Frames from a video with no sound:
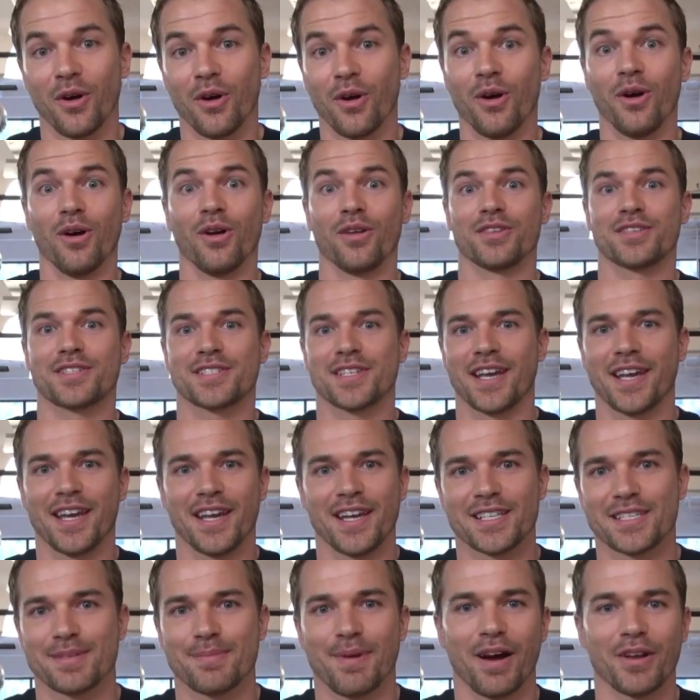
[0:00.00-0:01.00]
old
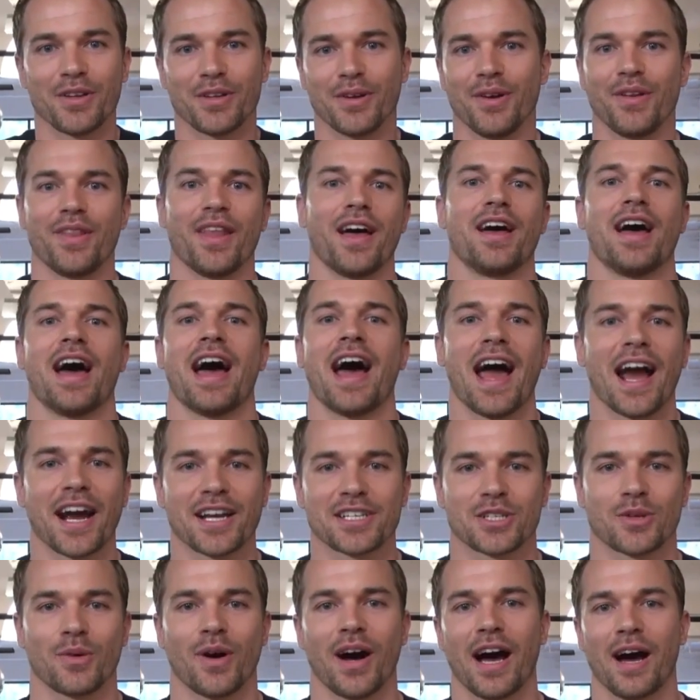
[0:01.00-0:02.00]
sayings about doing the hack
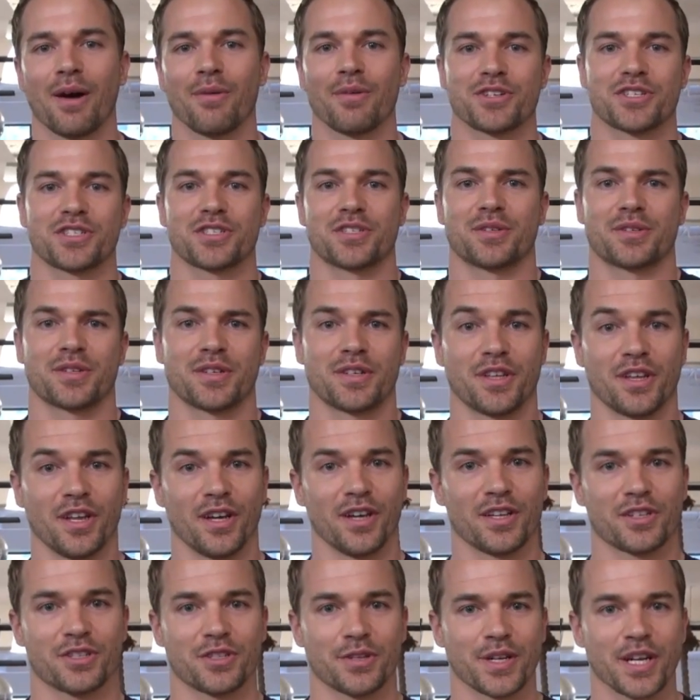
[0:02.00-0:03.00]
squat, which is
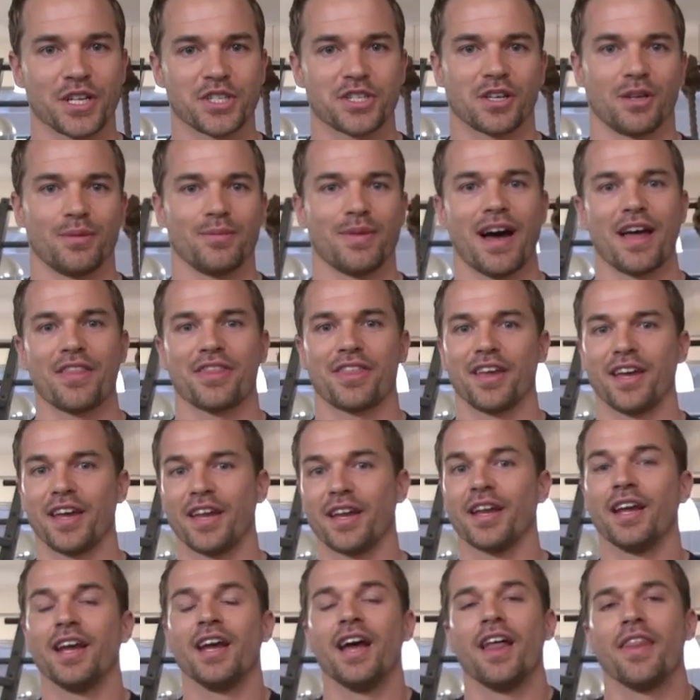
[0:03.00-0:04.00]
the traditional
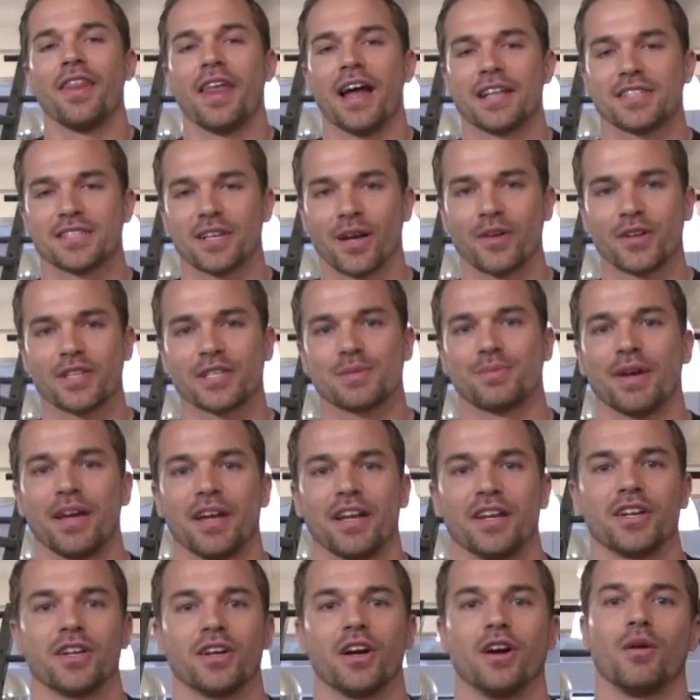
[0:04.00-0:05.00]
method. That's always
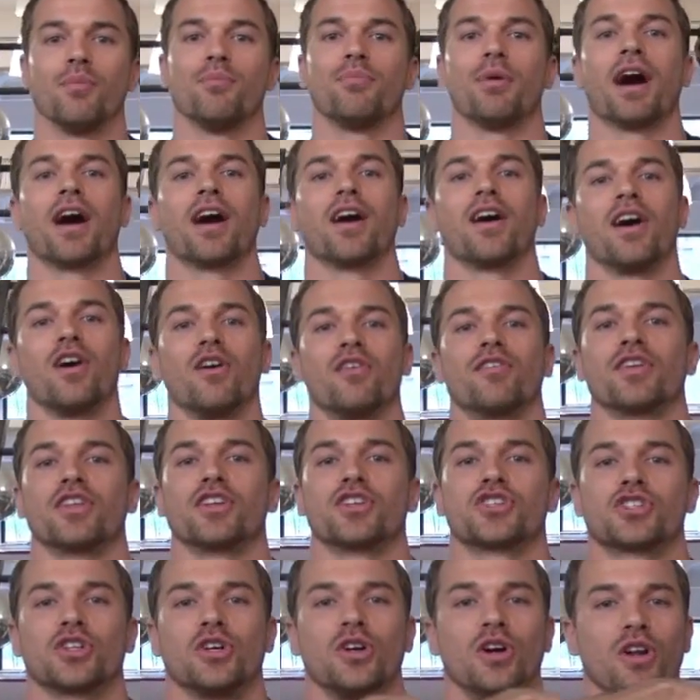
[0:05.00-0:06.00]
been, bar over
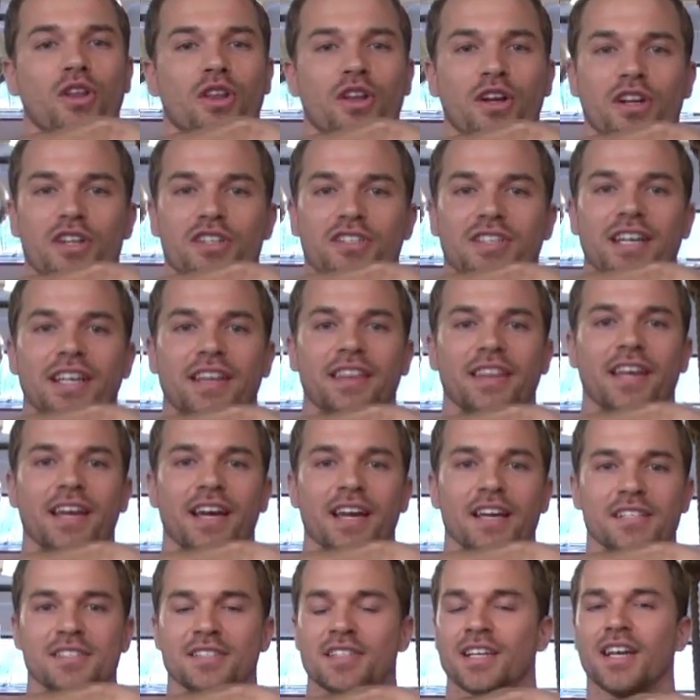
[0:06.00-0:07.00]
the shoulders like
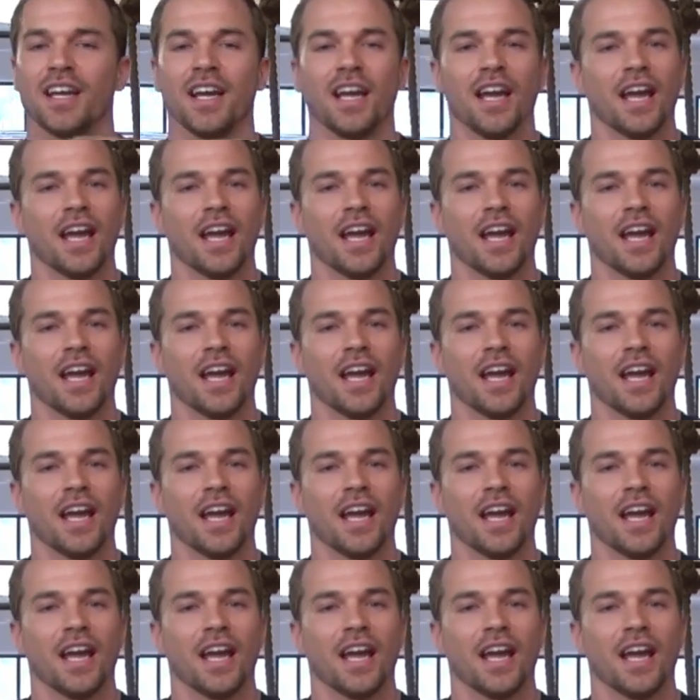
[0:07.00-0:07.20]
this.